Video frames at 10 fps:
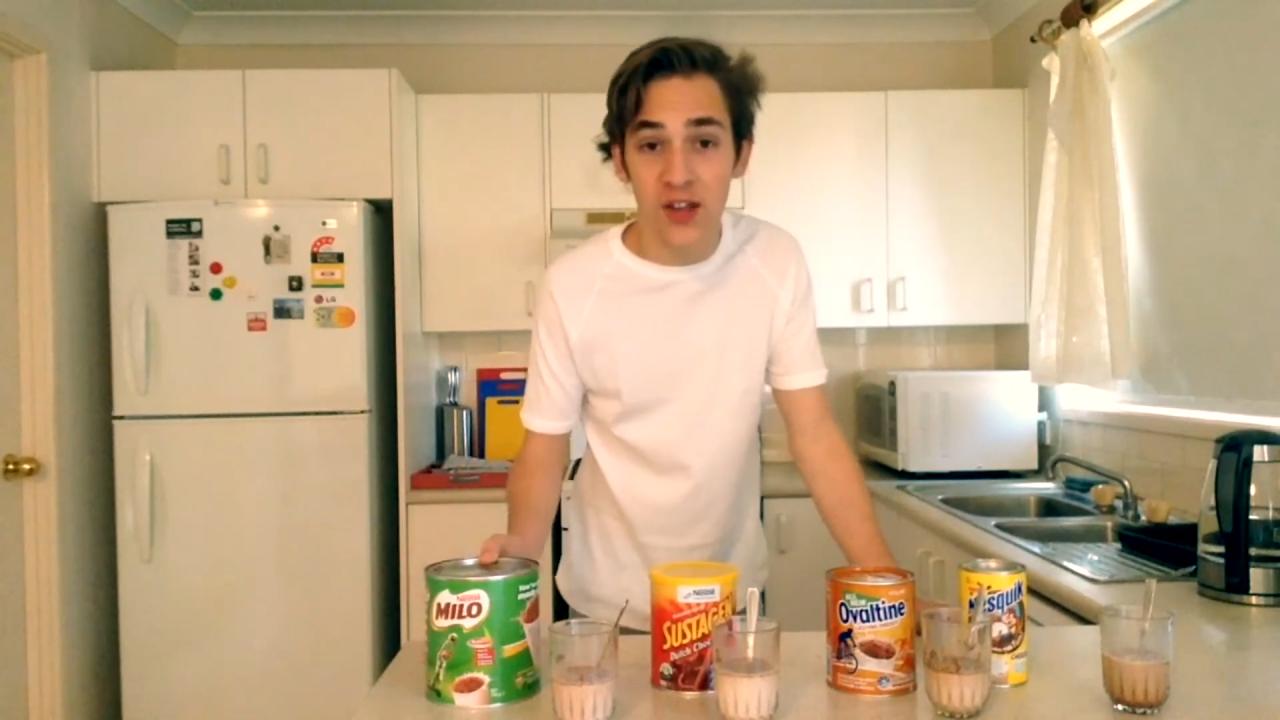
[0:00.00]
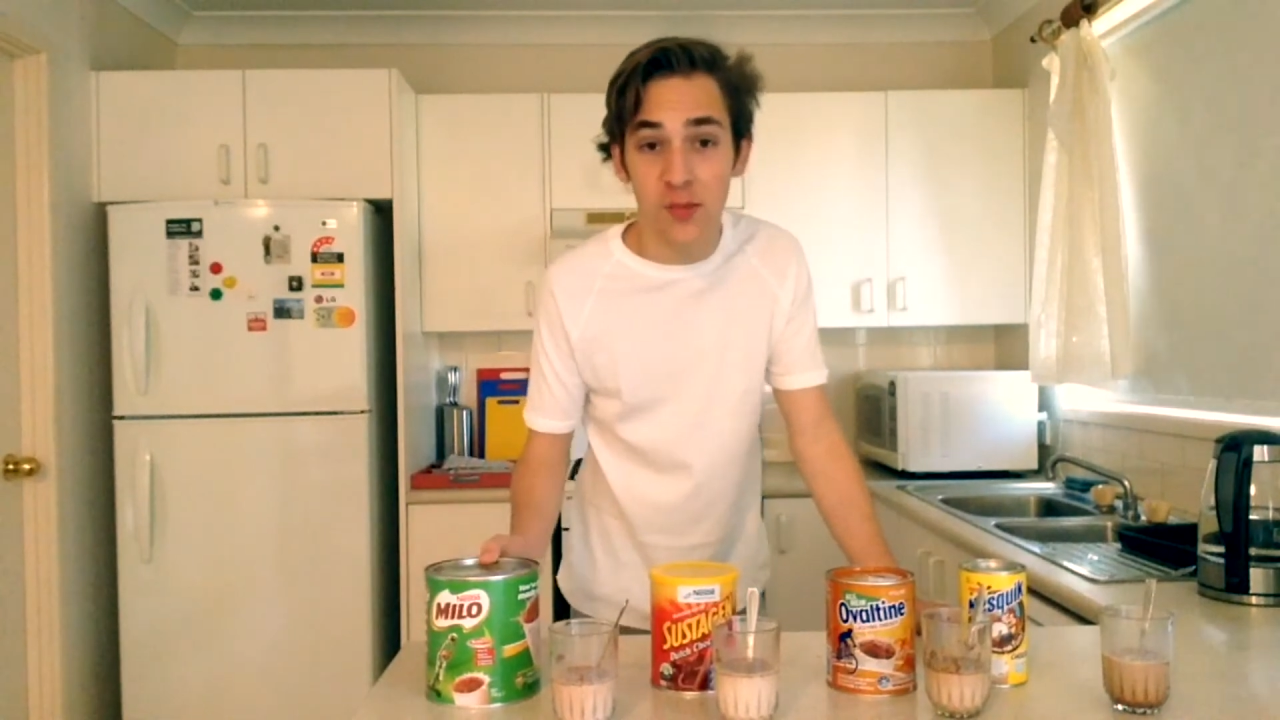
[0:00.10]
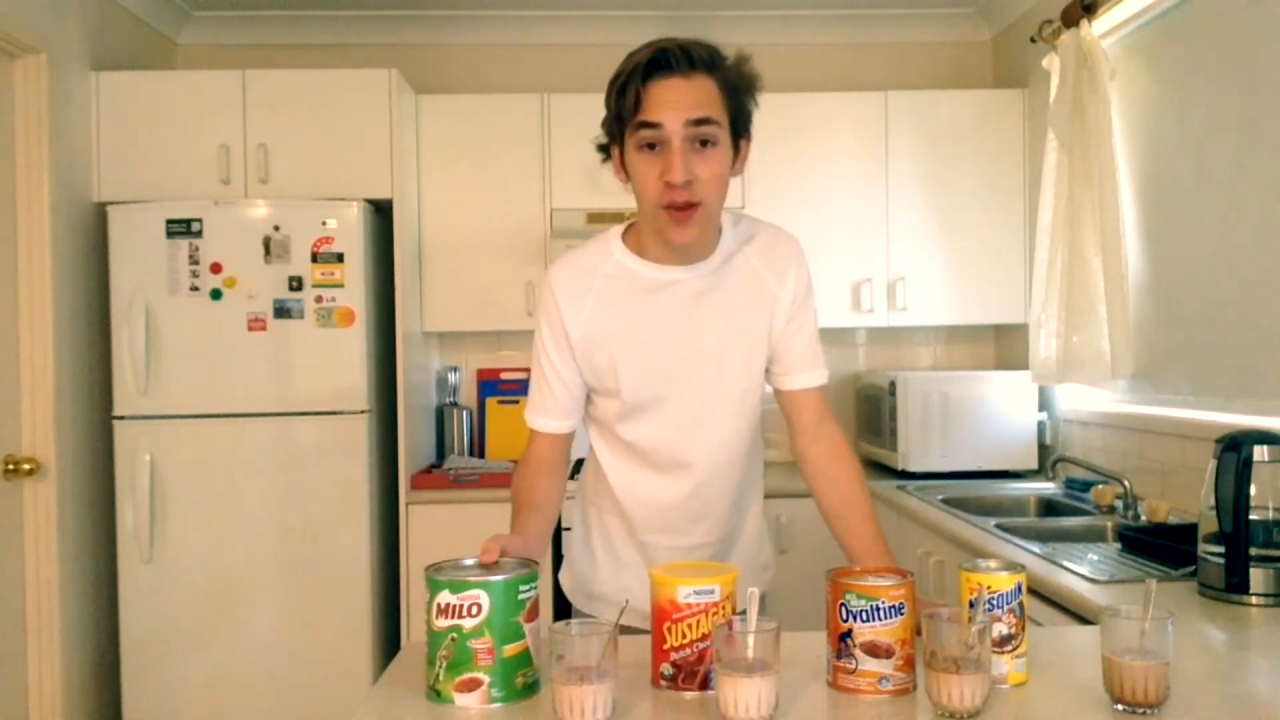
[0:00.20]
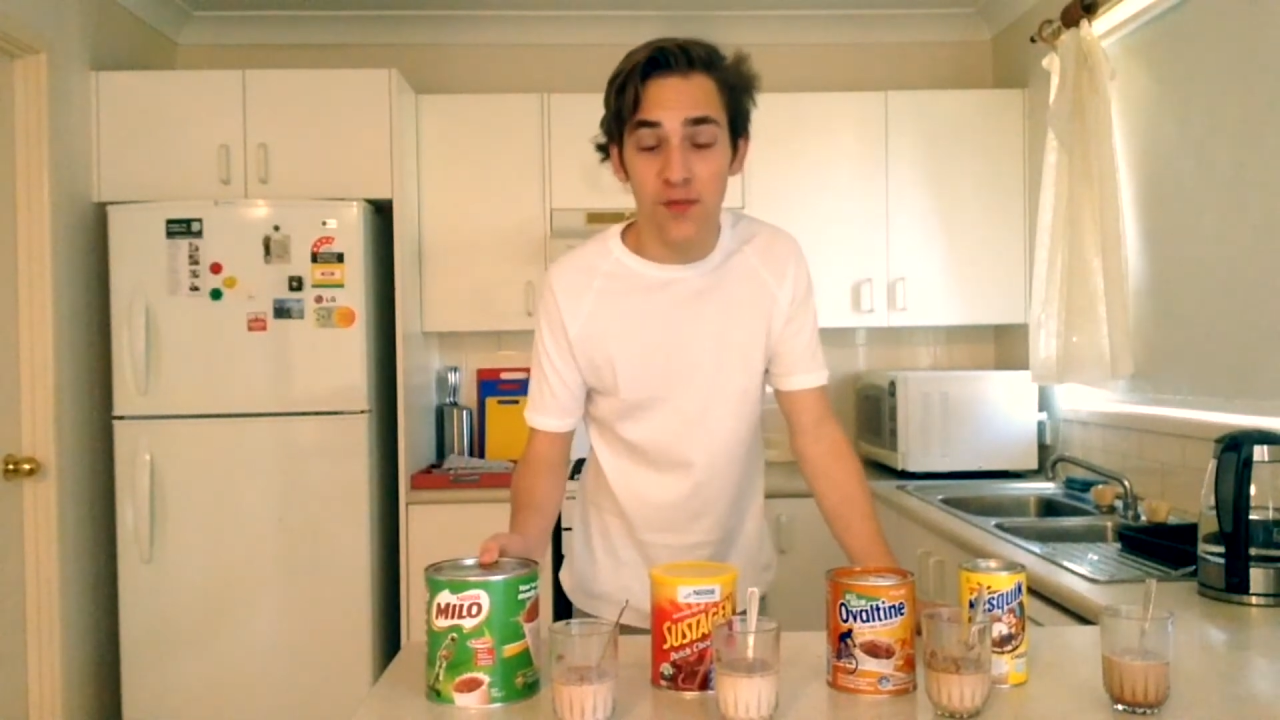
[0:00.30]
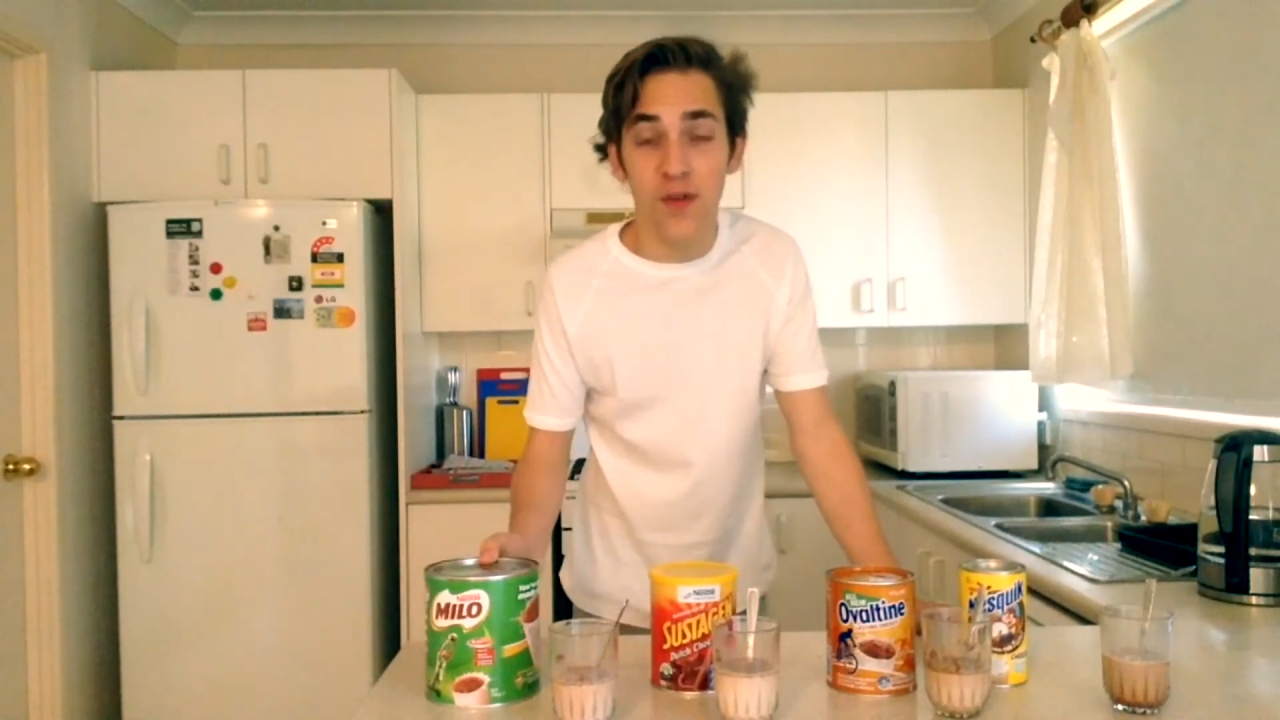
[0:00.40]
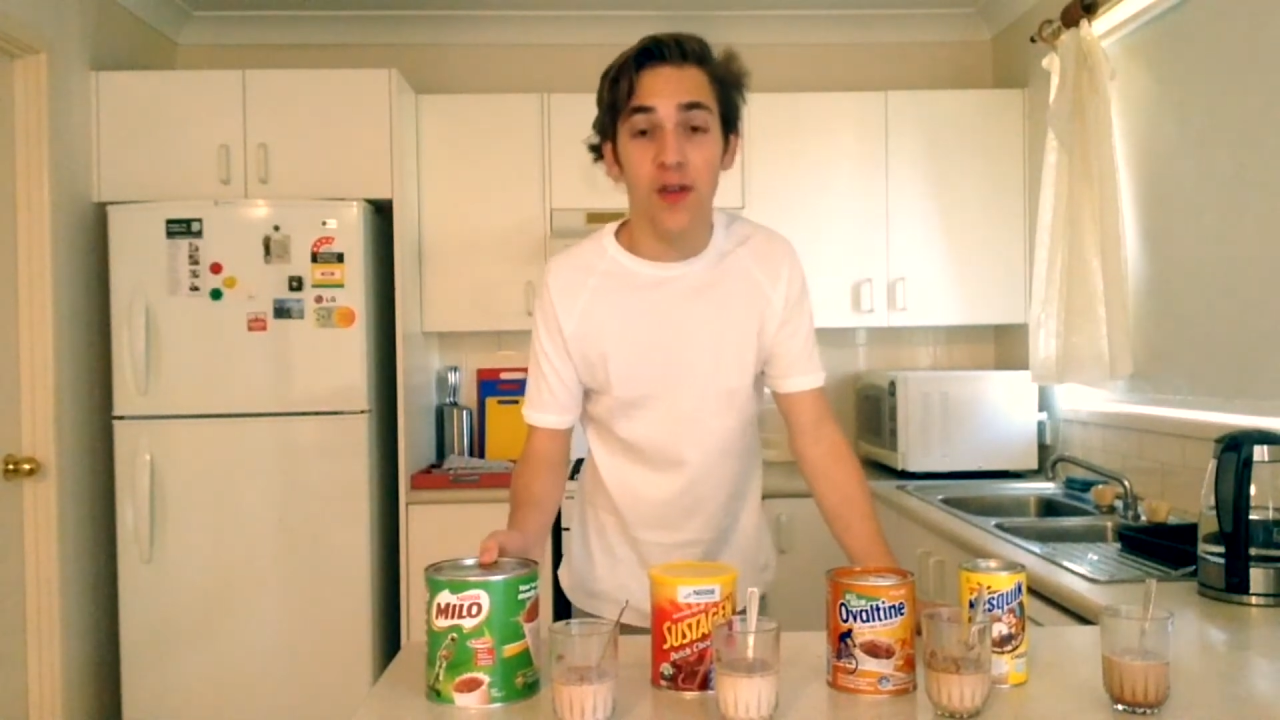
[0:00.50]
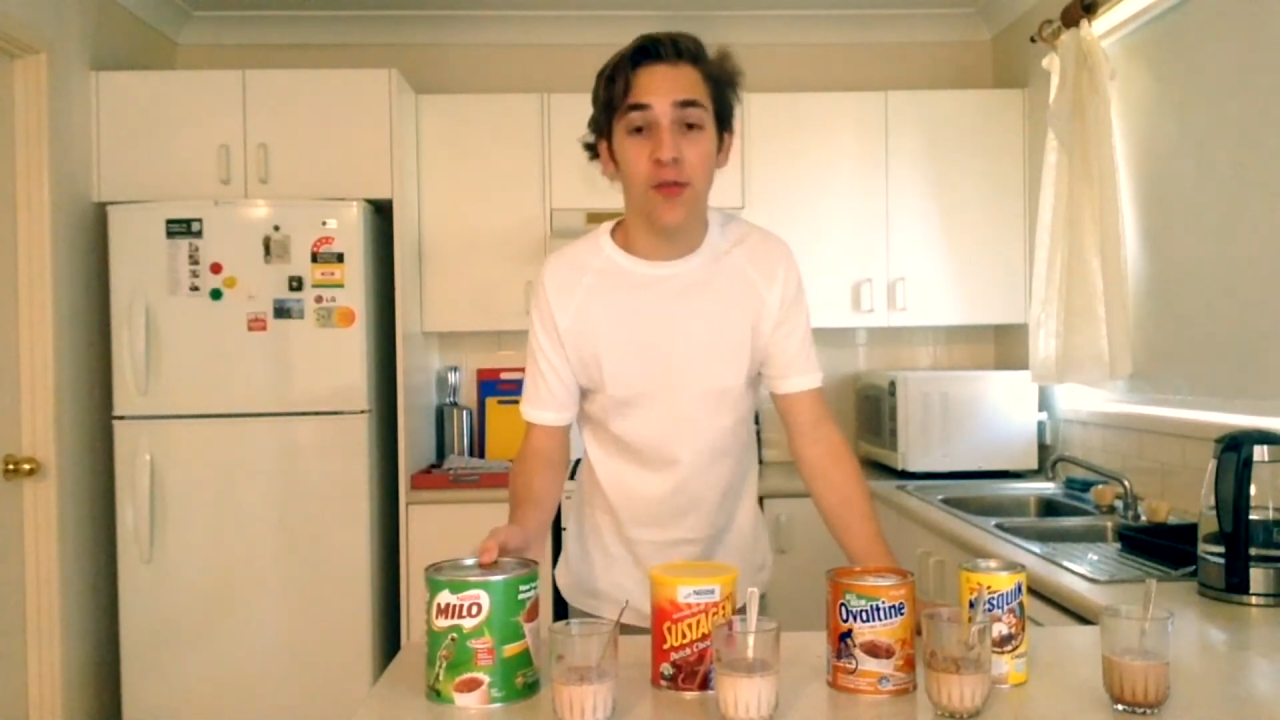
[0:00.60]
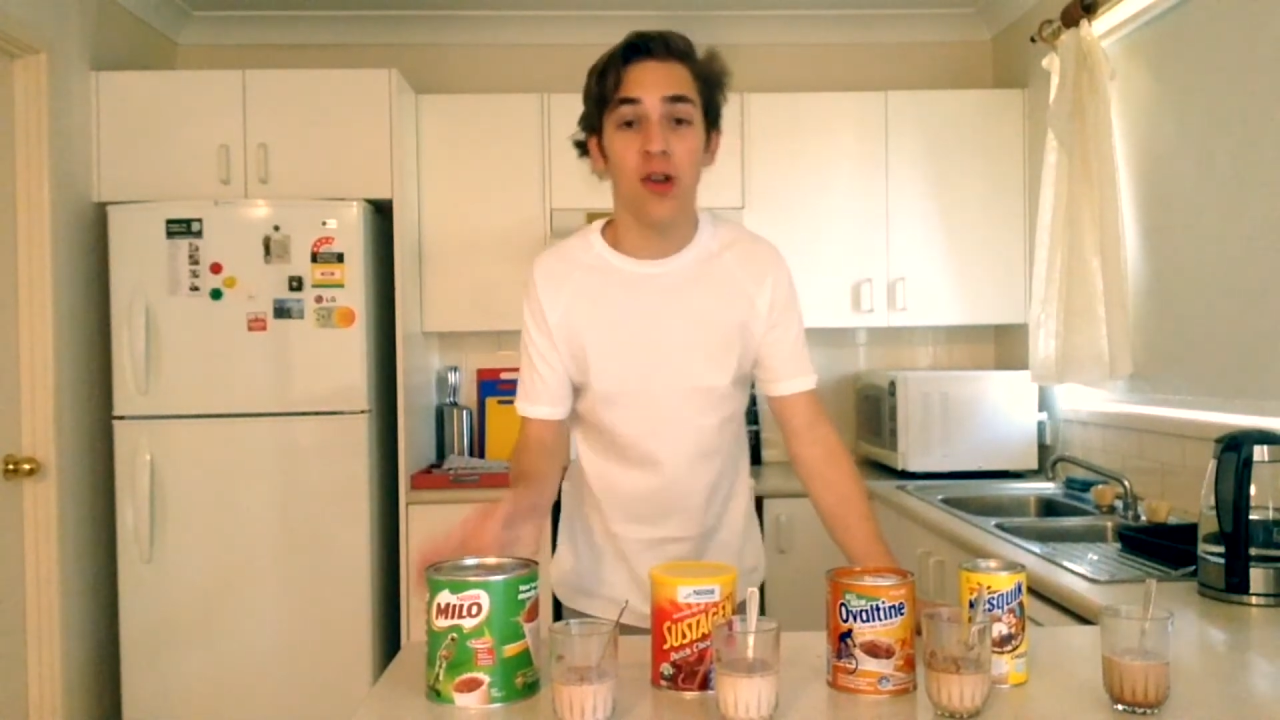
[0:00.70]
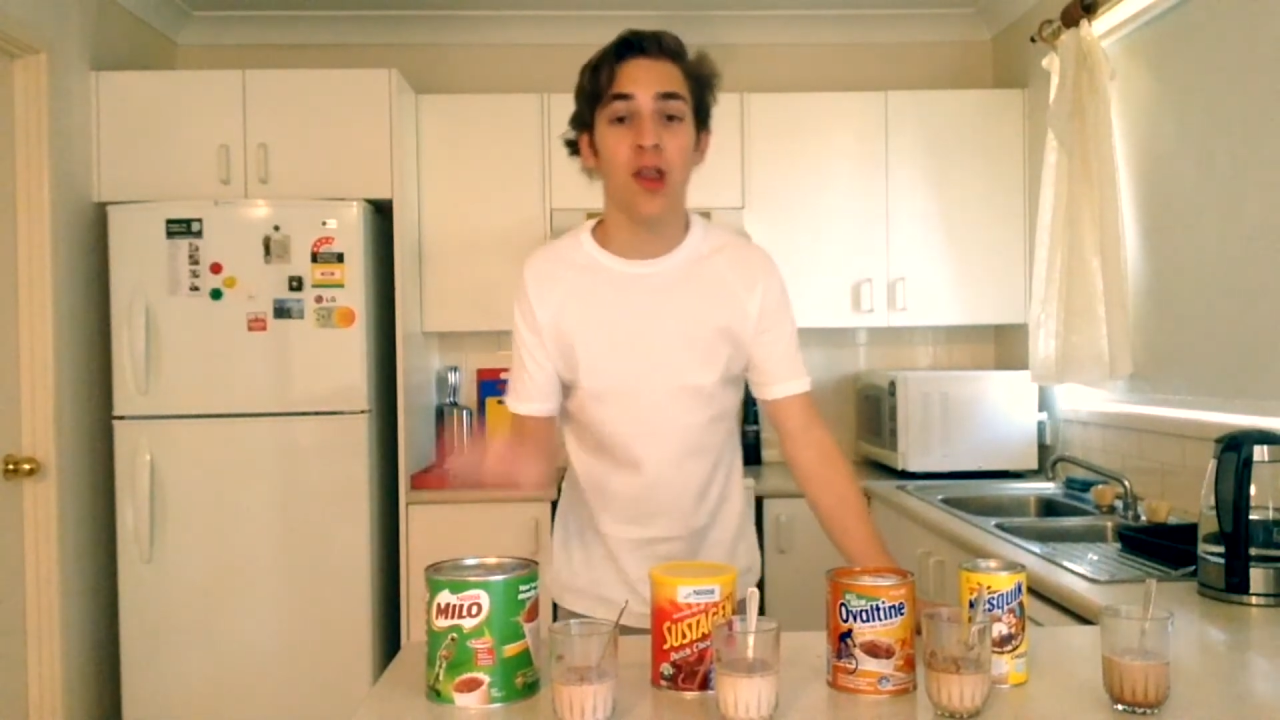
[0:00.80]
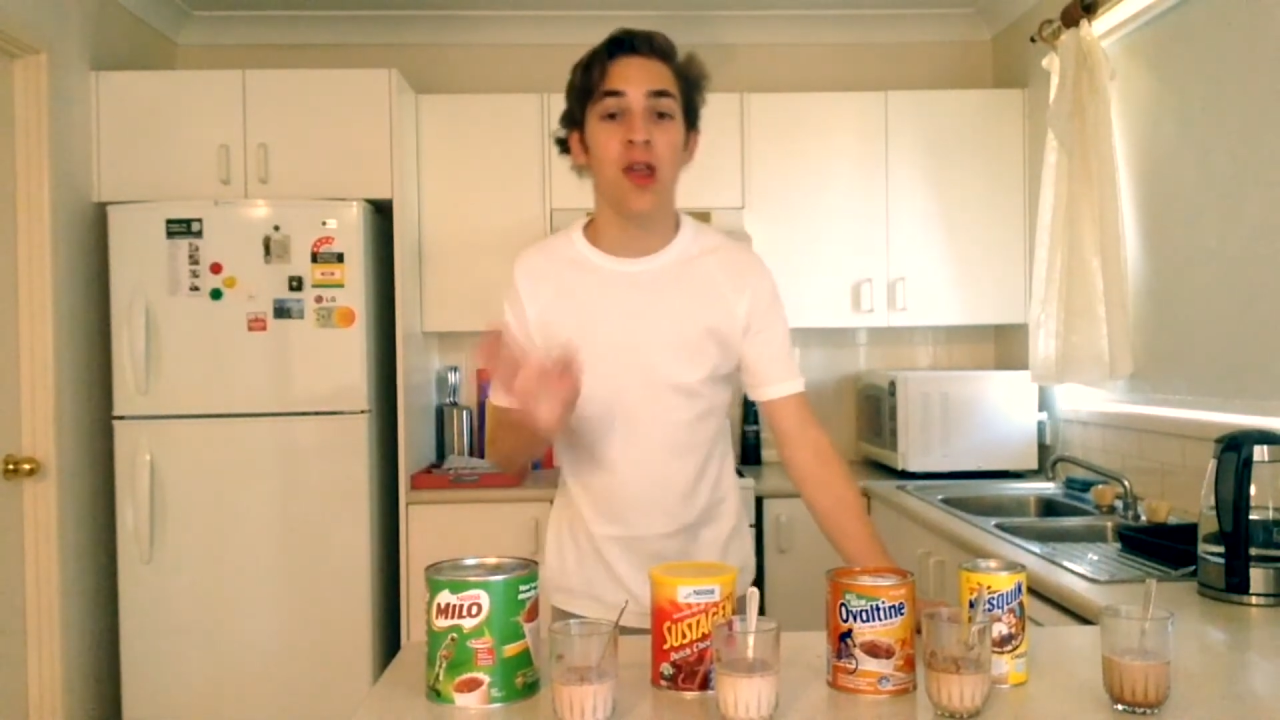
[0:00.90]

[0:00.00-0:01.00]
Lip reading: it's my favourite.